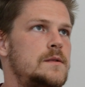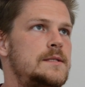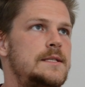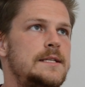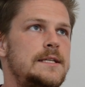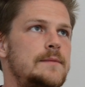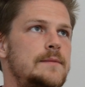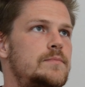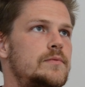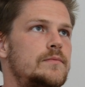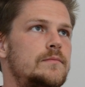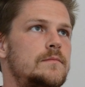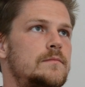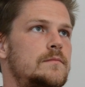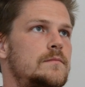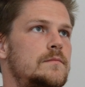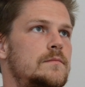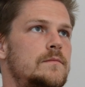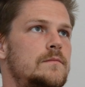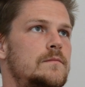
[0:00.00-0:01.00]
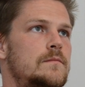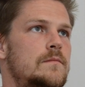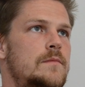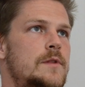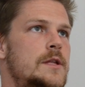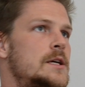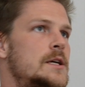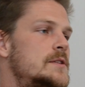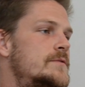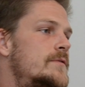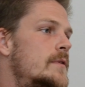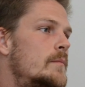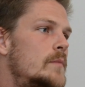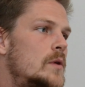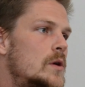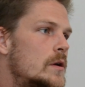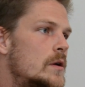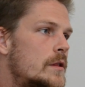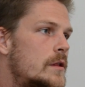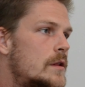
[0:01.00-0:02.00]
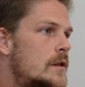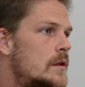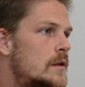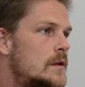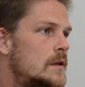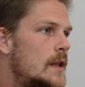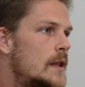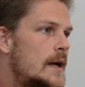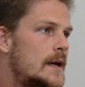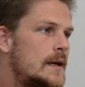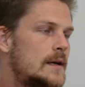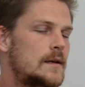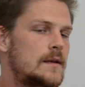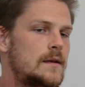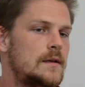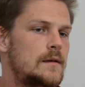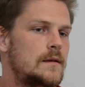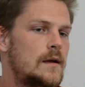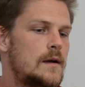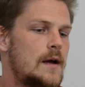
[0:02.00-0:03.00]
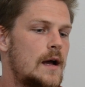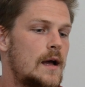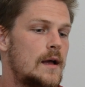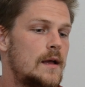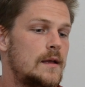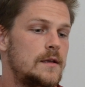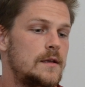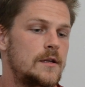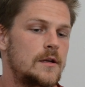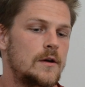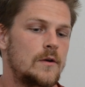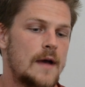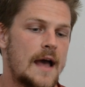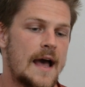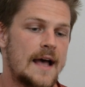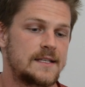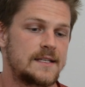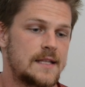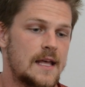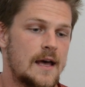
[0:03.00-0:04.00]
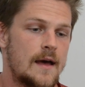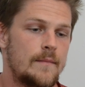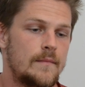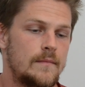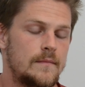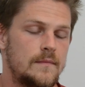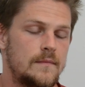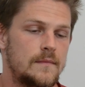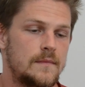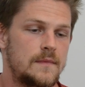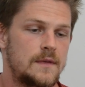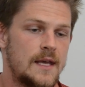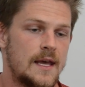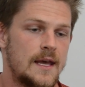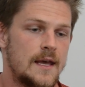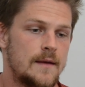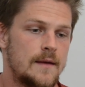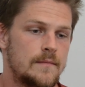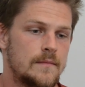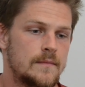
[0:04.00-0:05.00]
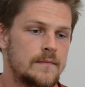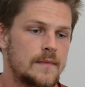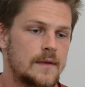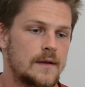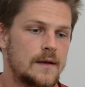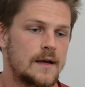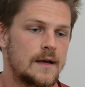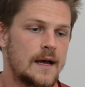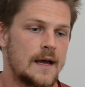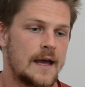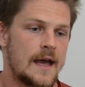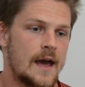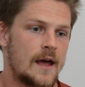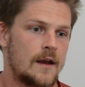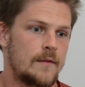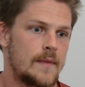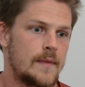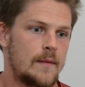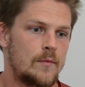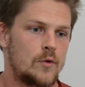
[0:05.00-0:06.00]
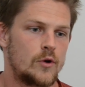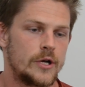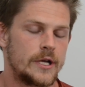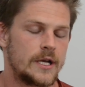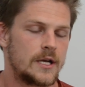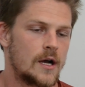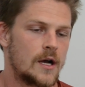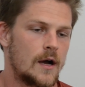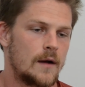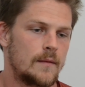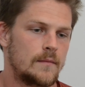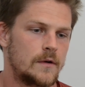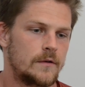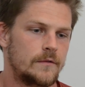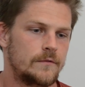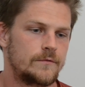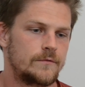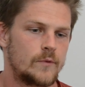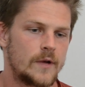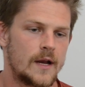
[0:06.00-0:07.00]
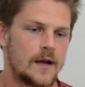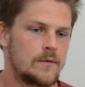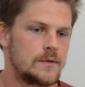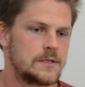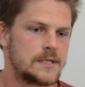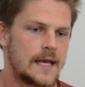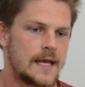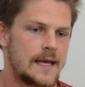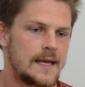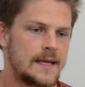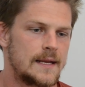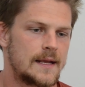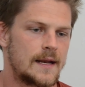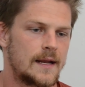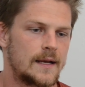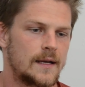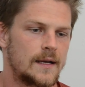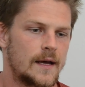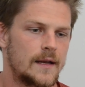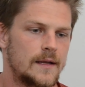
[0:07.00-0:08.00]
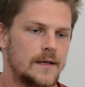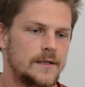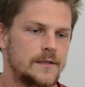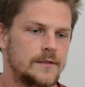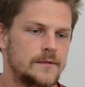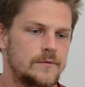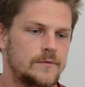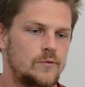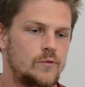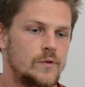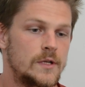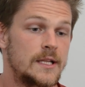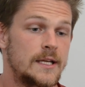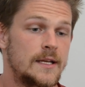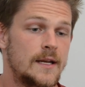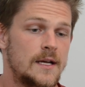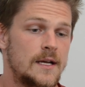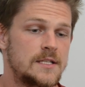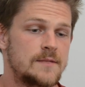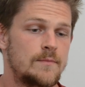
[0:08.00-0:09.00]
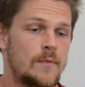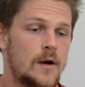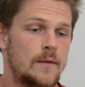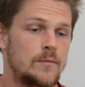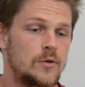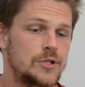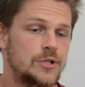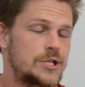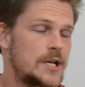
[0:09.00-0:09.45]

deep things from birth, mm-hmm. like you know, as that came I had a memory come of when I was eight and I got a really nice marble